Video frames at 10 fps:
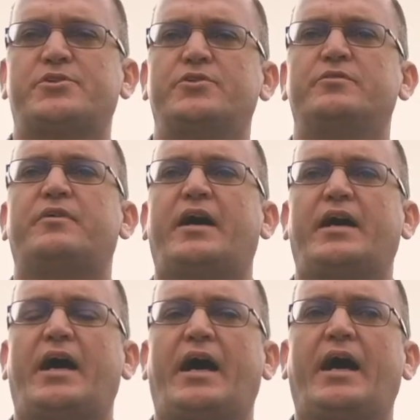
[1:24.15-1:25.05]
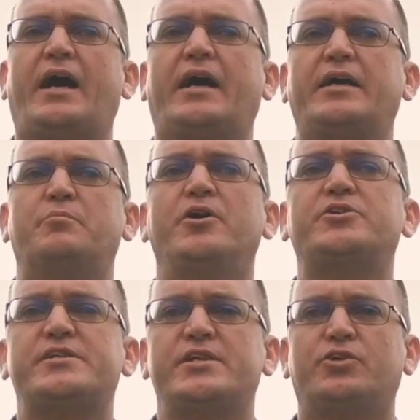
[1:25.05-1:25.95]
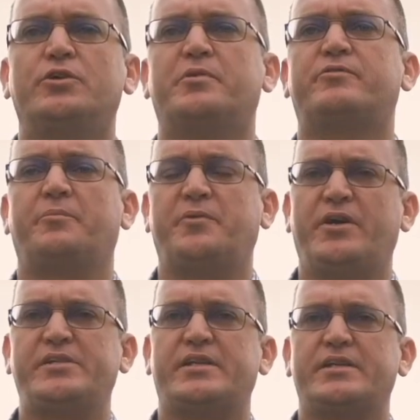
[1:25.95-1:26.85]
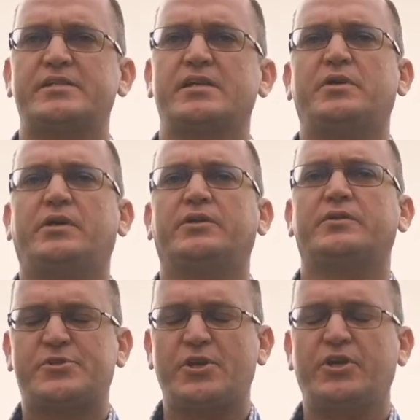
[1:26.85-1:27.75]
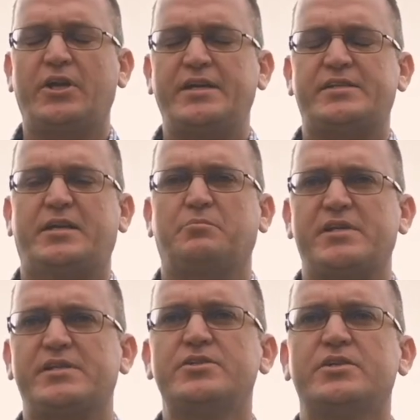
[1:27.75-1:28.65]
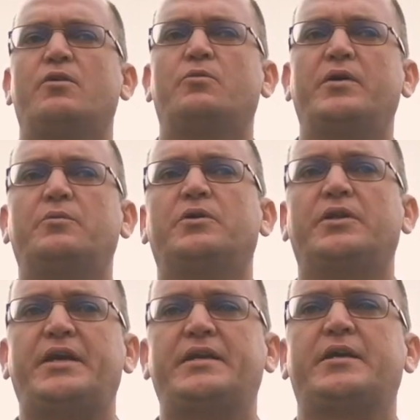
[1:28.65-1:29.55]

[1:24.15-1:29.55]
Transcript: through via our emergency group from the residents, we'll circulate that message. We will then